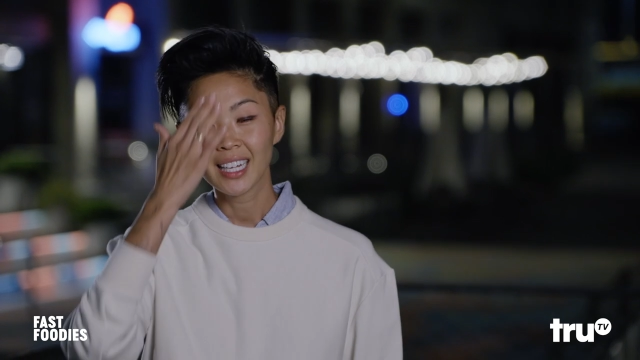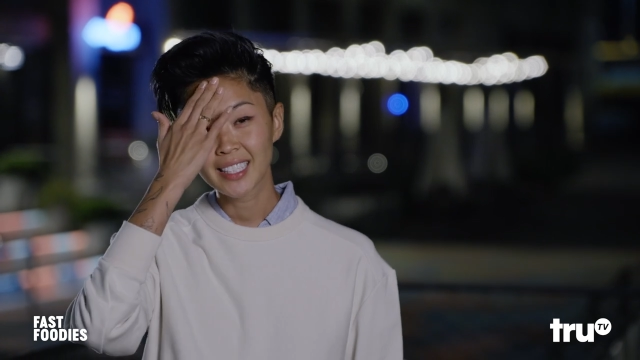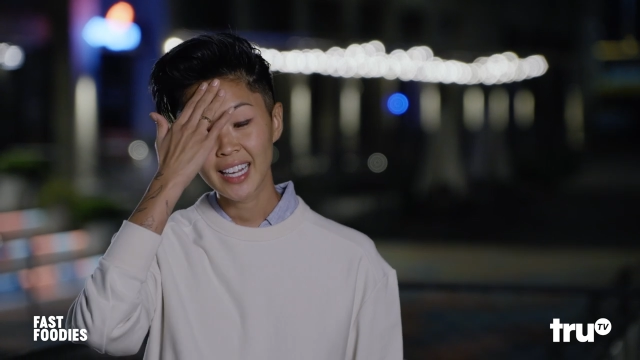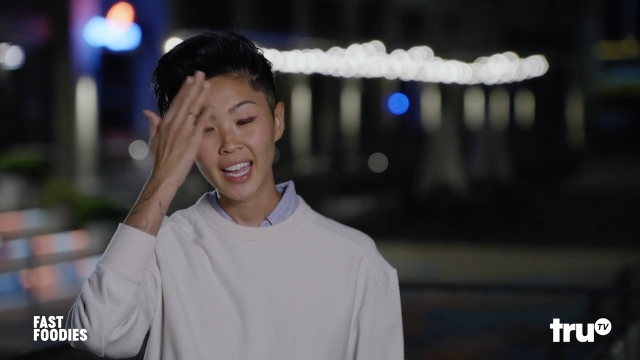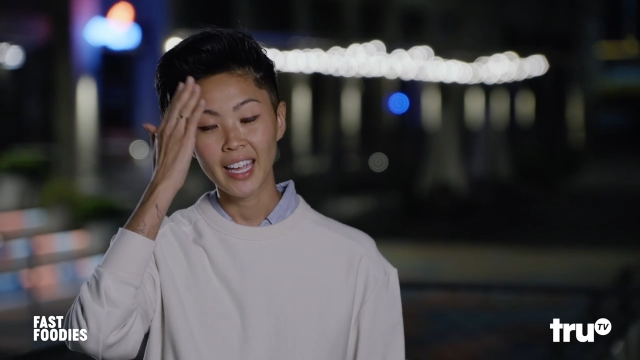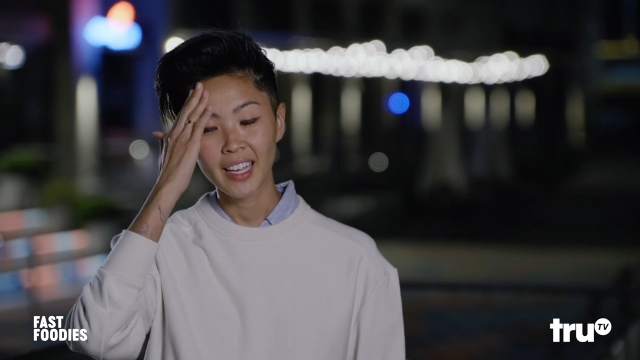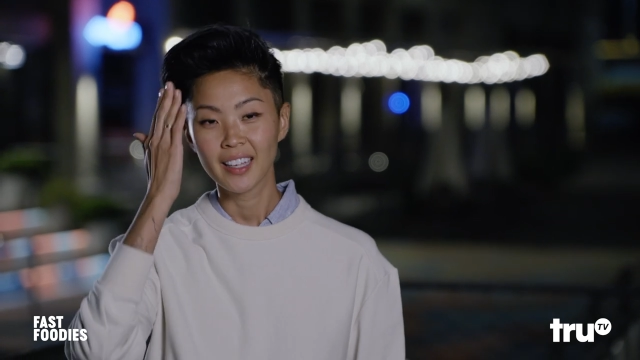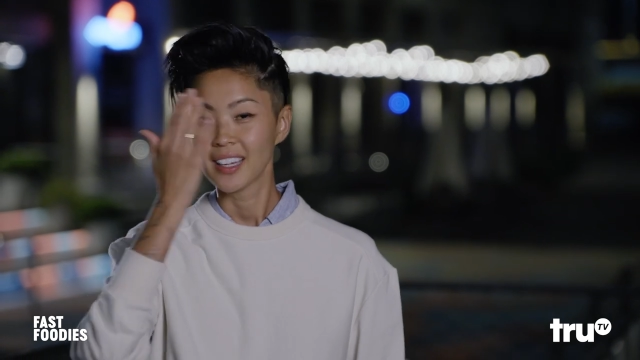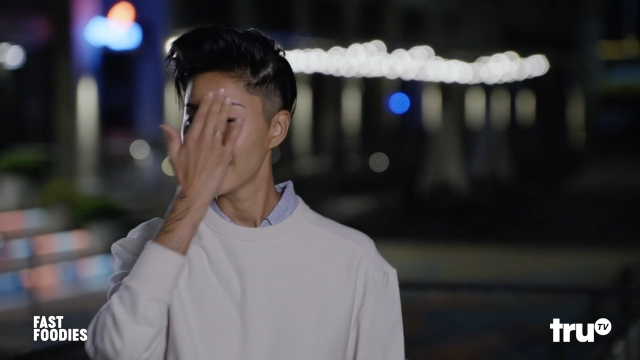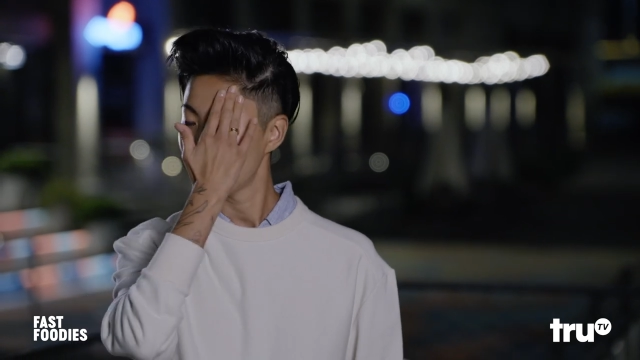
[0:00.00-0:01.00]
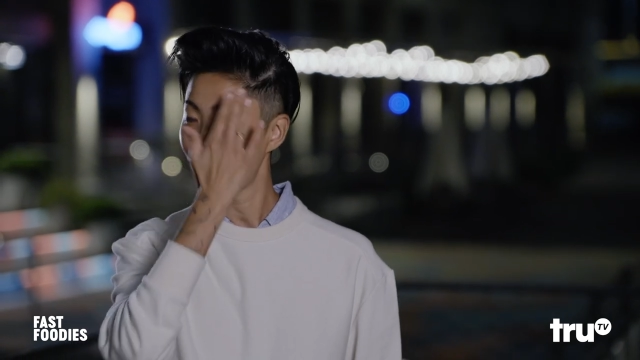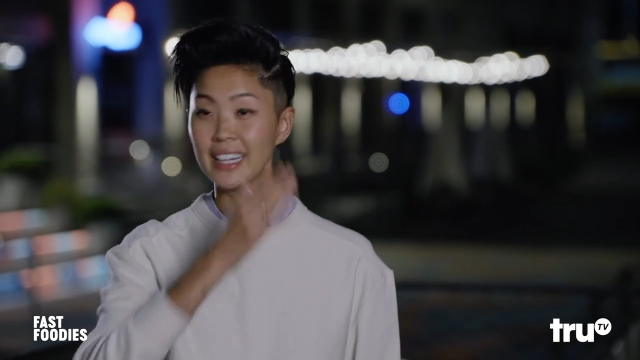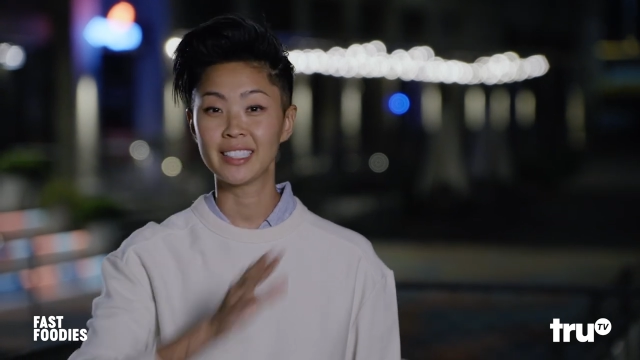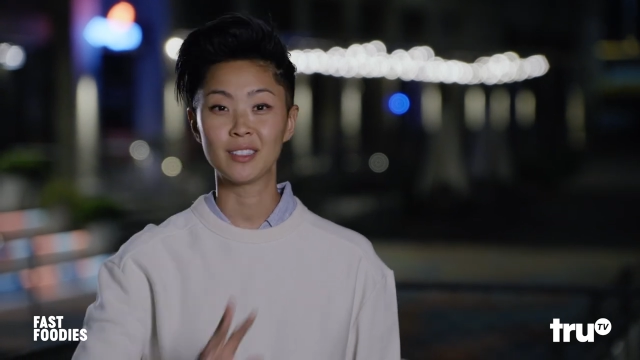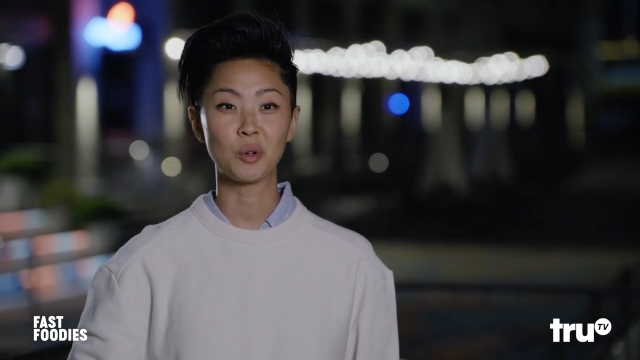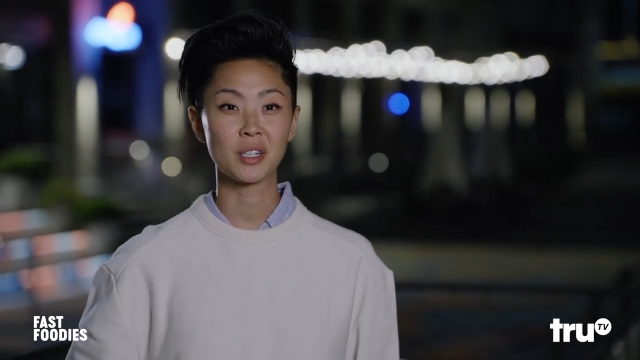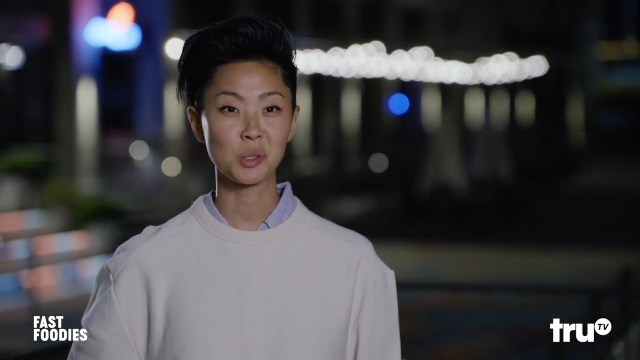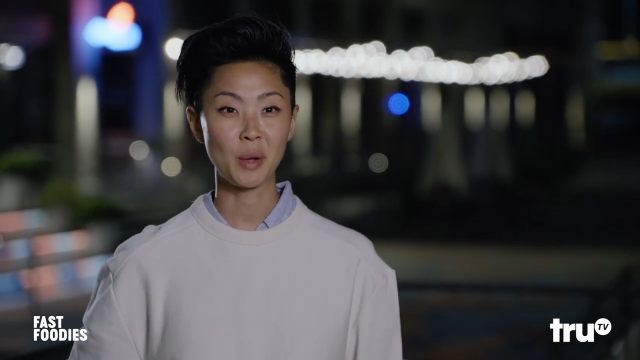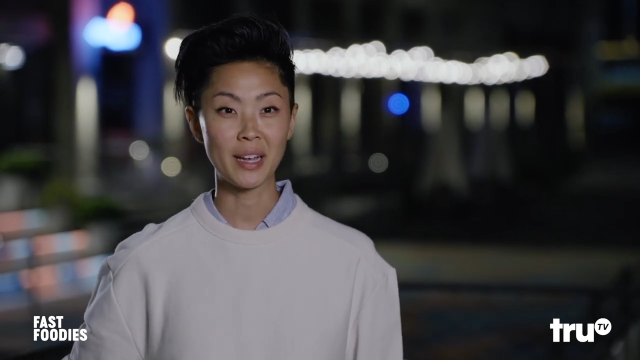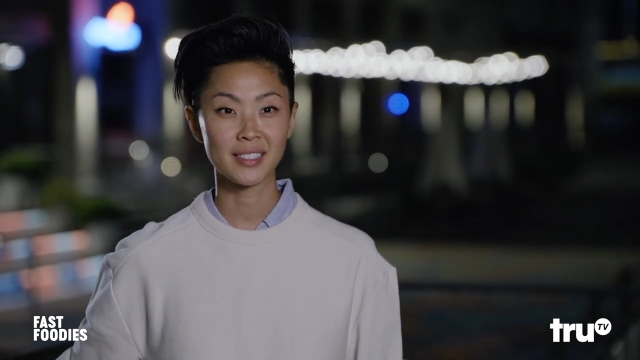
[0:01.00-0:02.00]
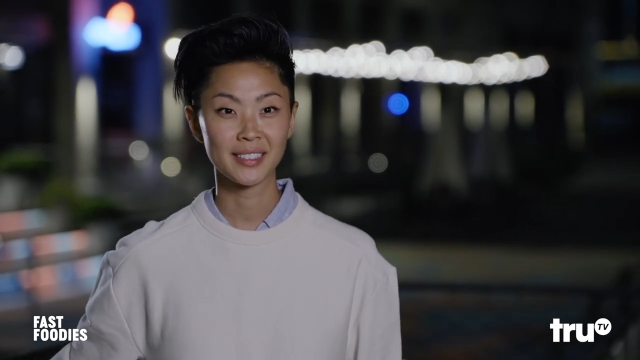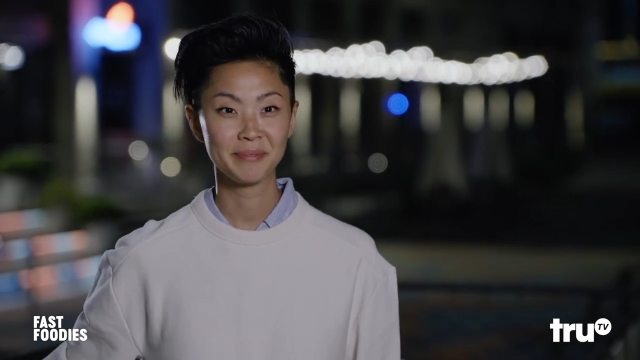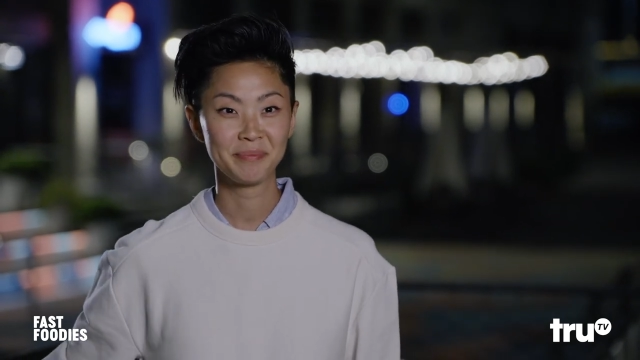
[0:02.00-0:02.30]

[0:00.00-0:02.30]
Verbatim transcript: today, I didn't wanna sweat.